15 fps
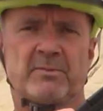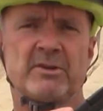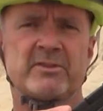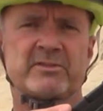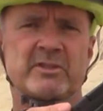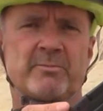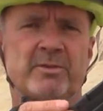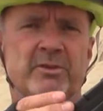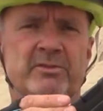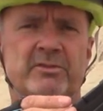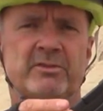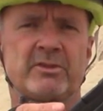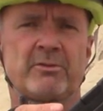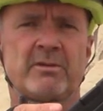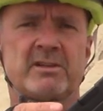very similar
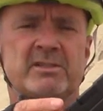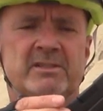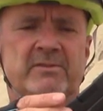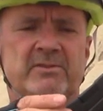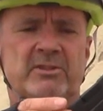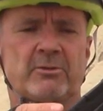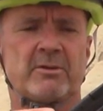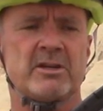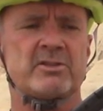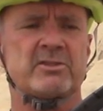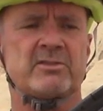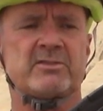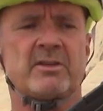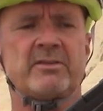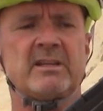to the aggressive
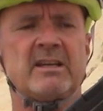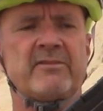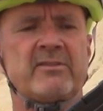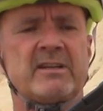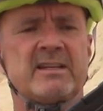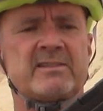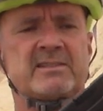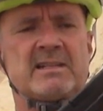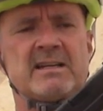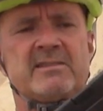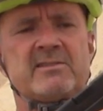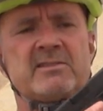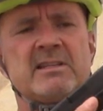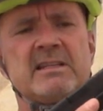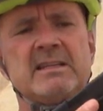serrations on the F N S
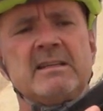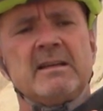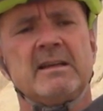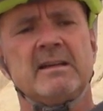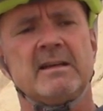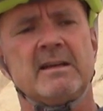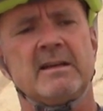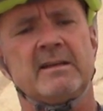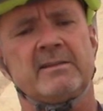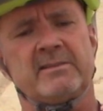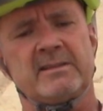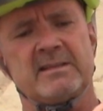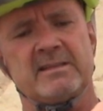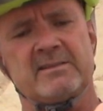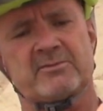nine C,
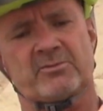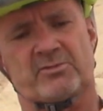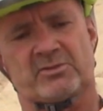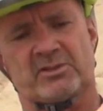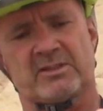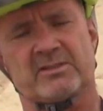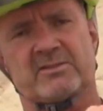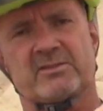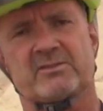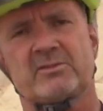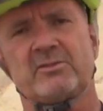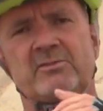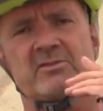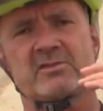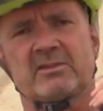these are just
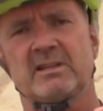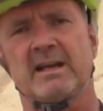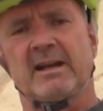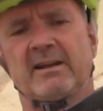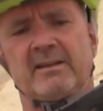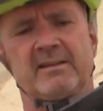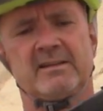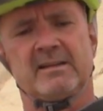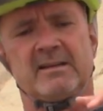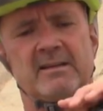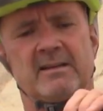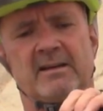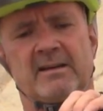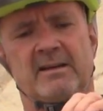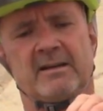too slick,
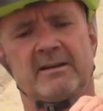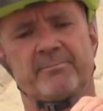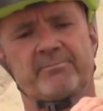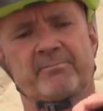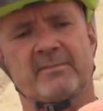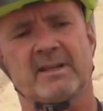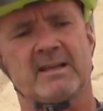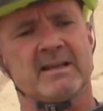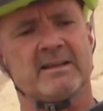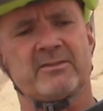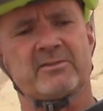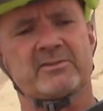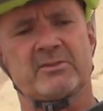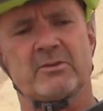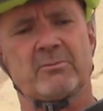um,
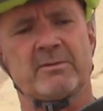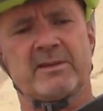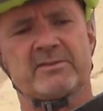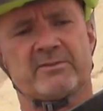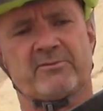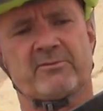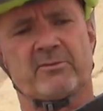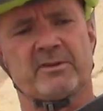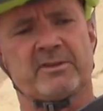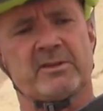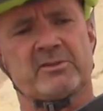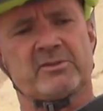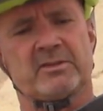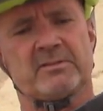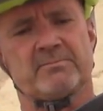and there's no reason for it.
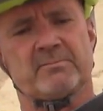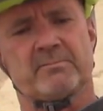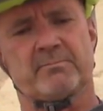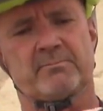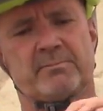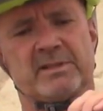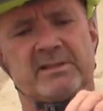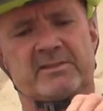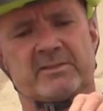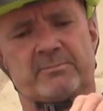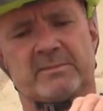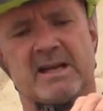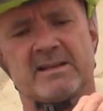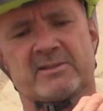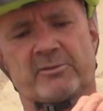They should be
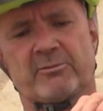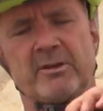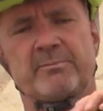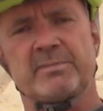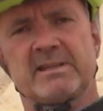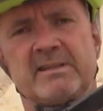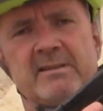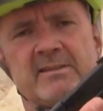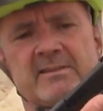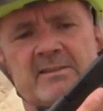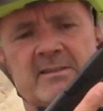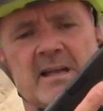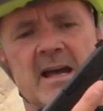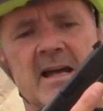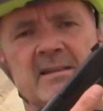some nice grippy
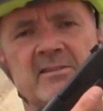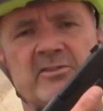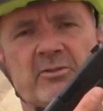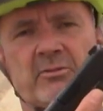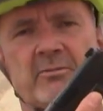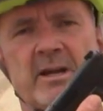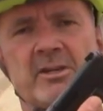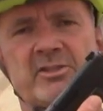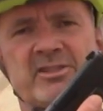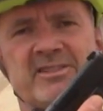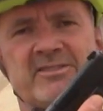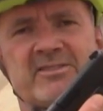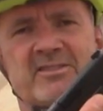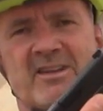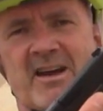slide
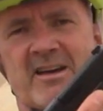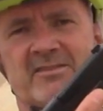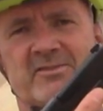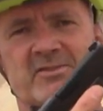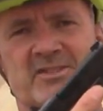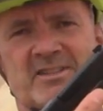serrations, not